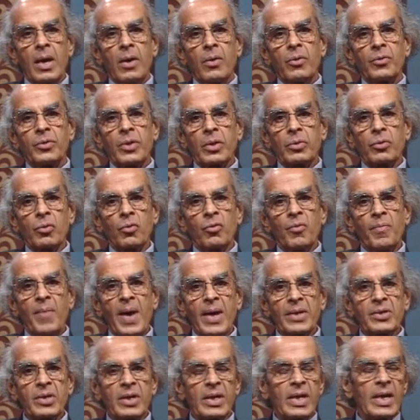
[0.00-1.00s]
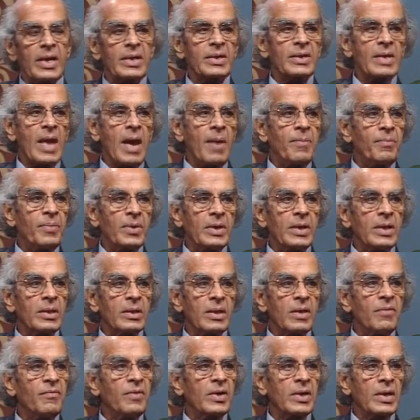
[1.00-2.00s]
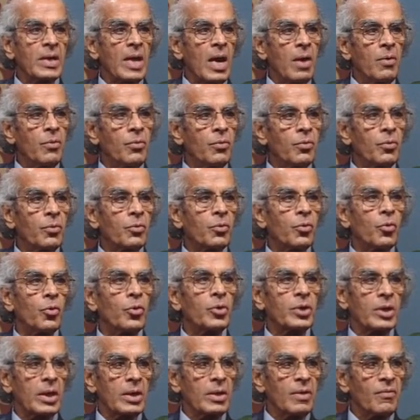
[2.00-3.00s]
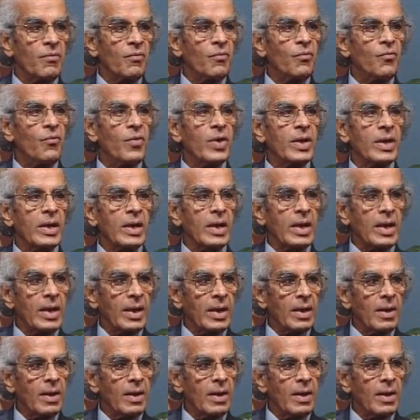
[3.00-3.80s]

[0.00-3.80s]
the Sukumajiri example is even now quoted very